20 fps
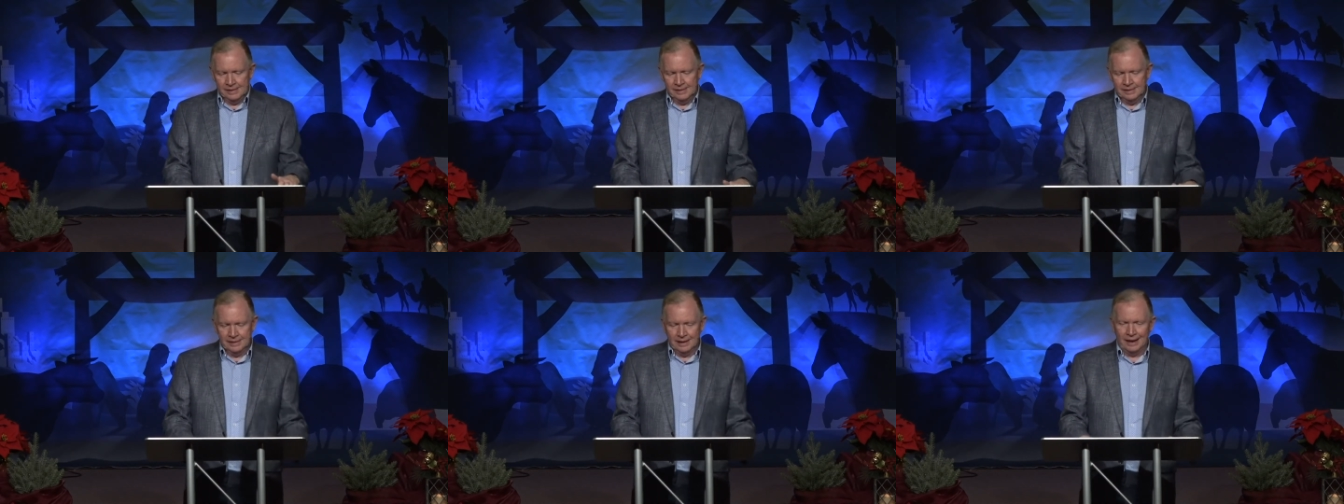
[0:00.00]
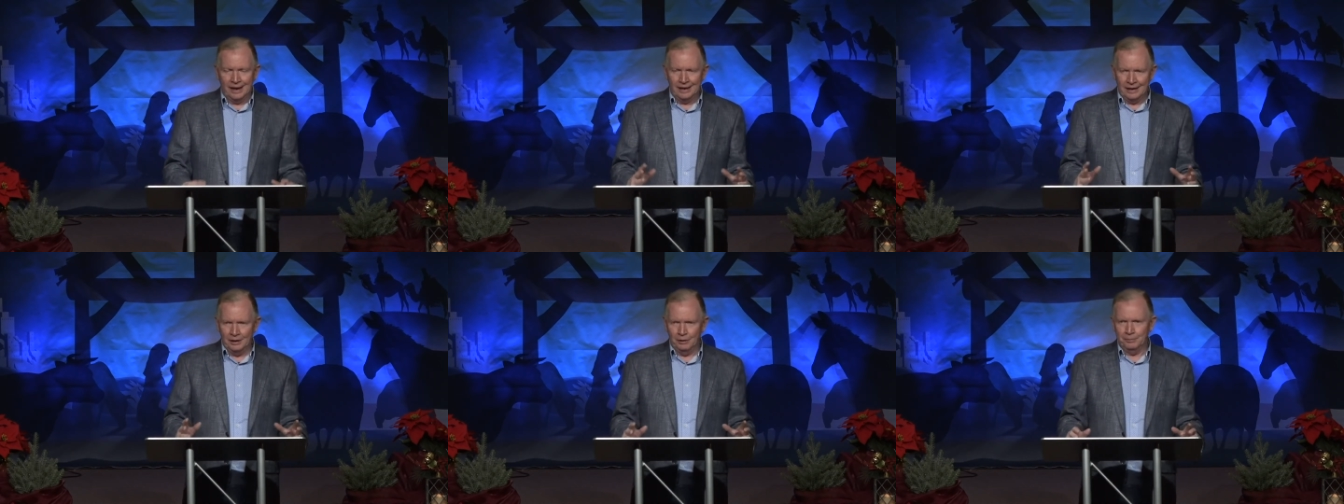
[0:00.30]

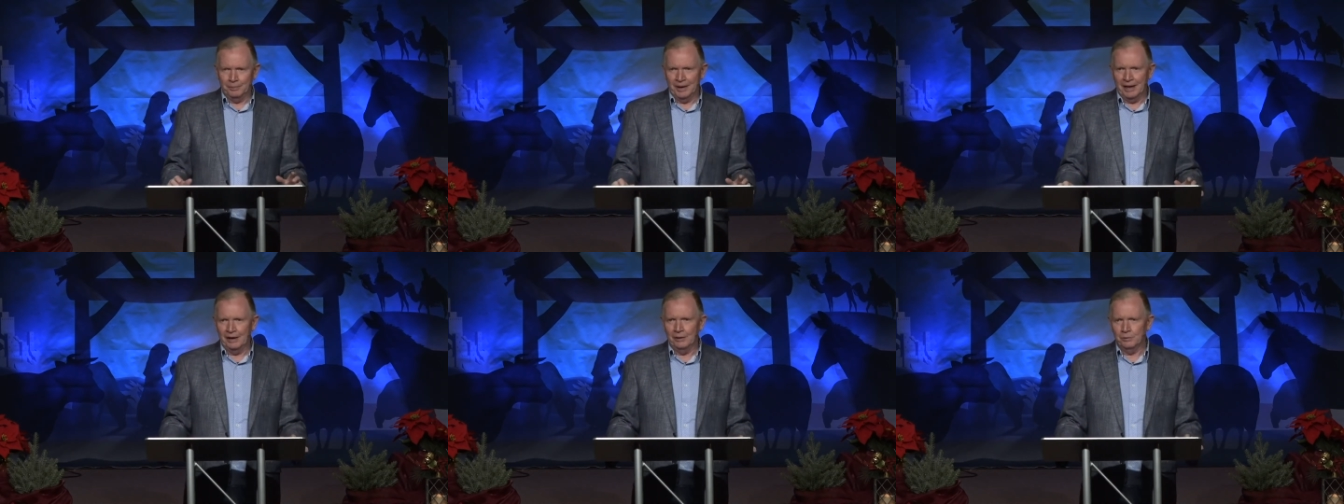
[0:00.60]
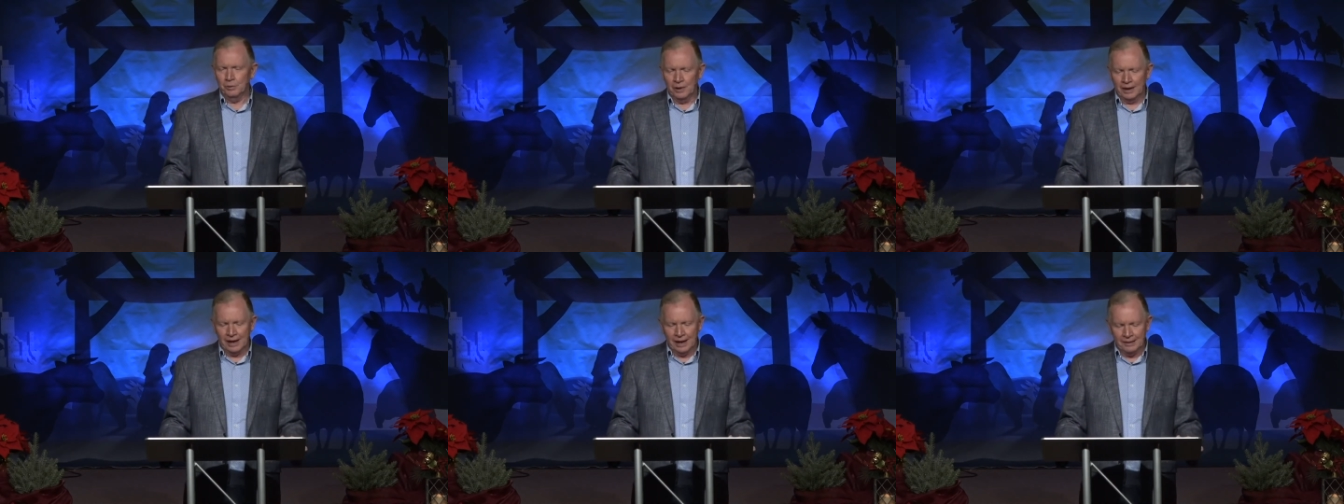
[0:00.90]
I help out
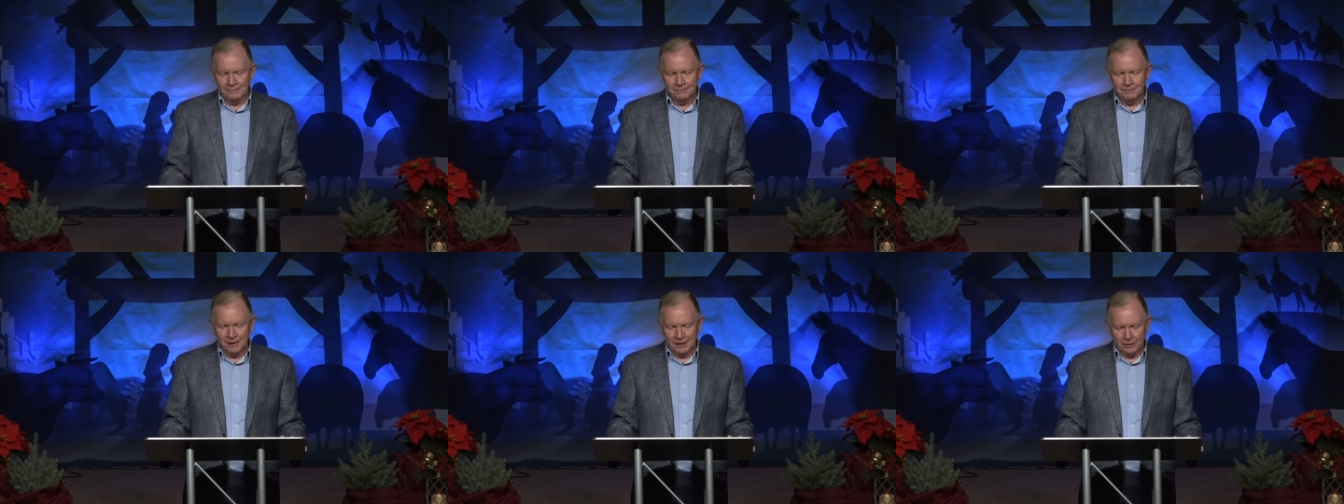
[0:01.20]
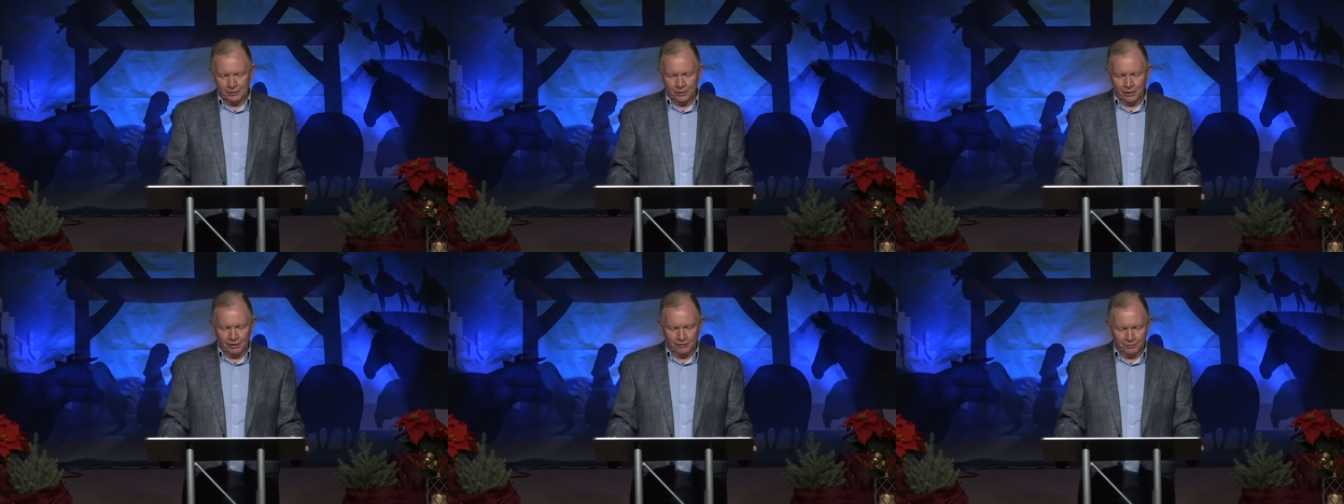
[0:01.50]
when I'm
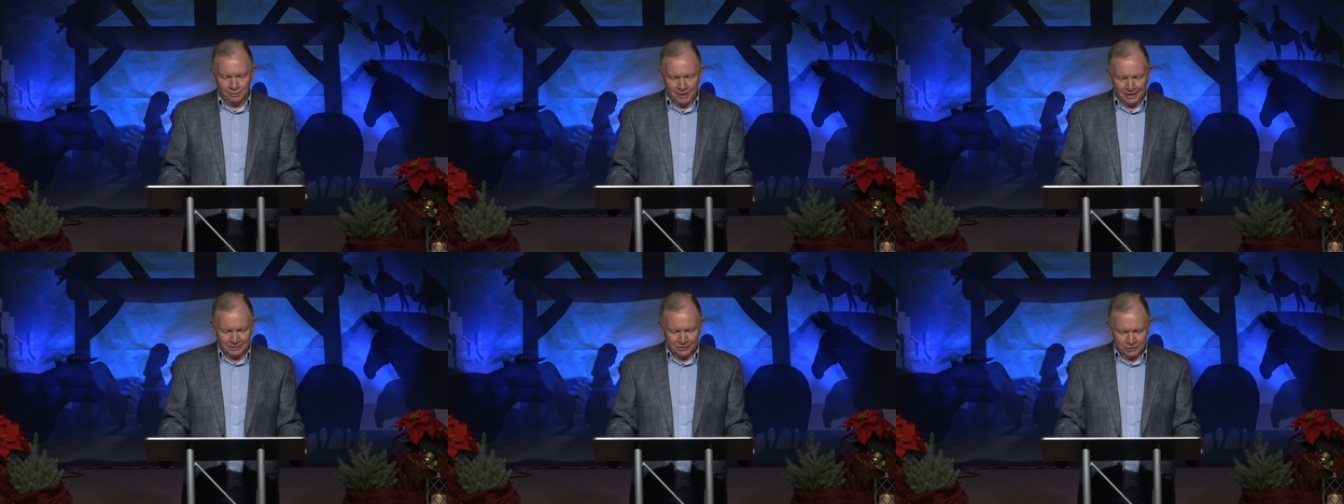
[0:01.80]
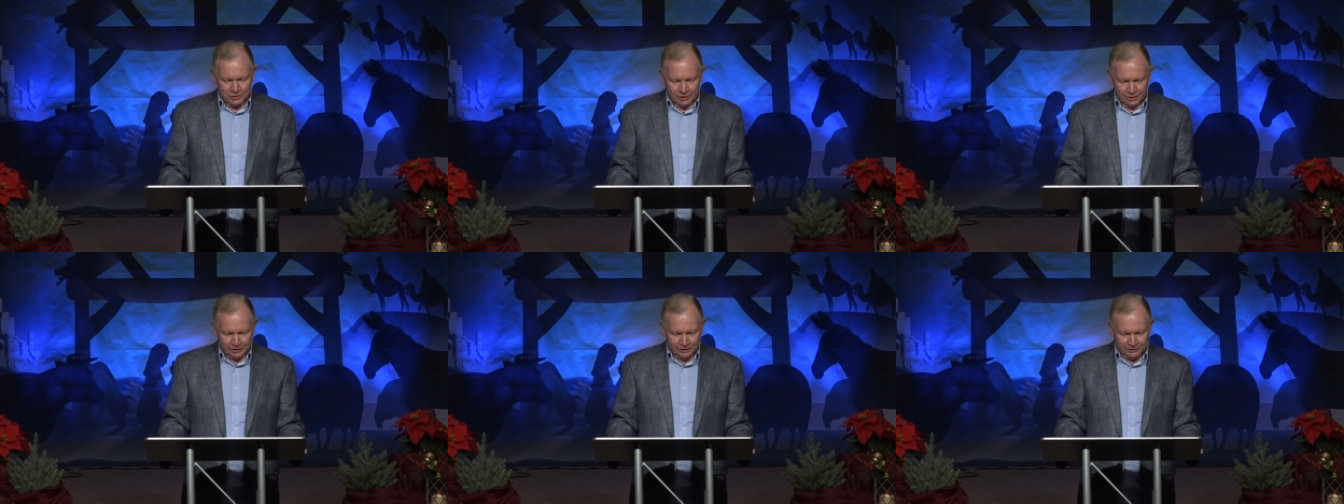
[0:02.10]
better off
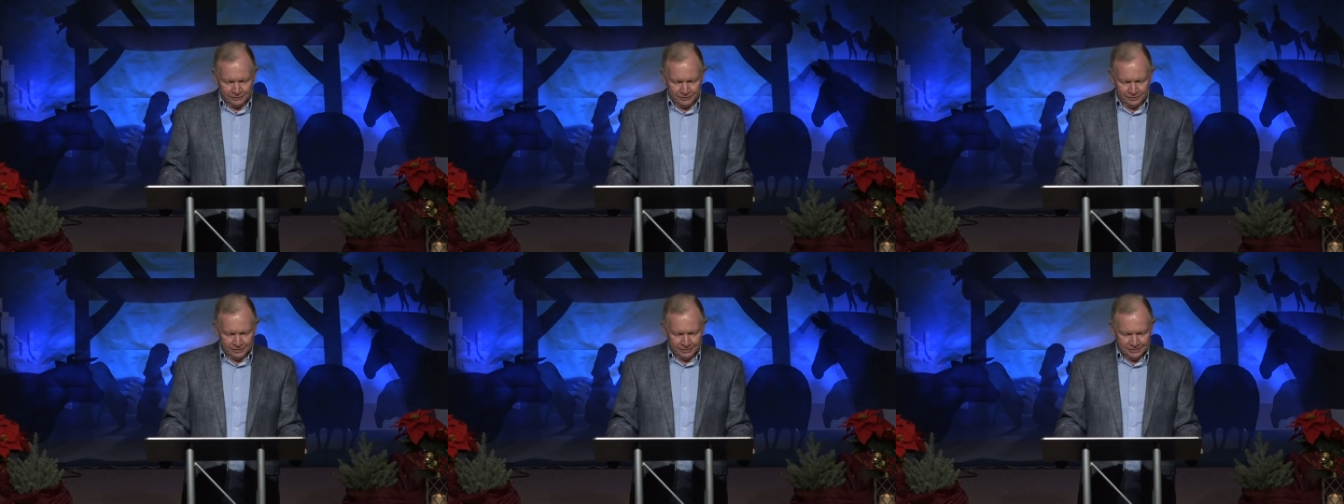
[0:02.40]
myself.